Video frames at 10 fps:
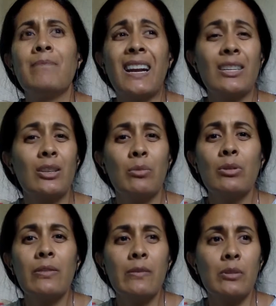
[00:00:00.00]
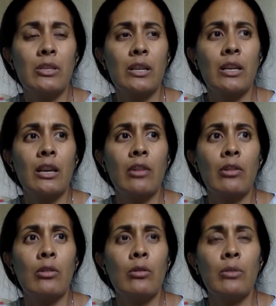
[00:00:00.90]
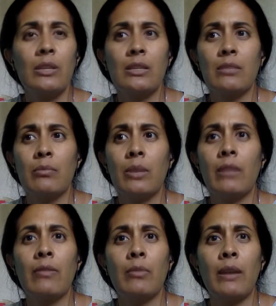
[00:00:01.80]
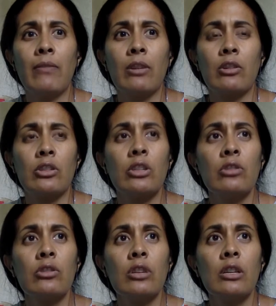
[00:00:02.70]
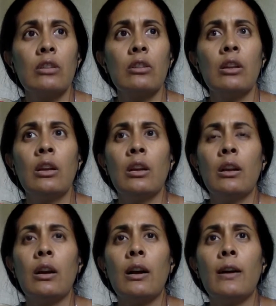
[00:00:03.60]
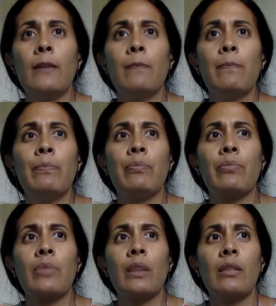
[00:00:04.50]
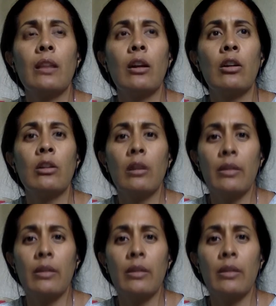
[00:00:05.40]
actually most of them are studying on their own because many of them have younger children that aren't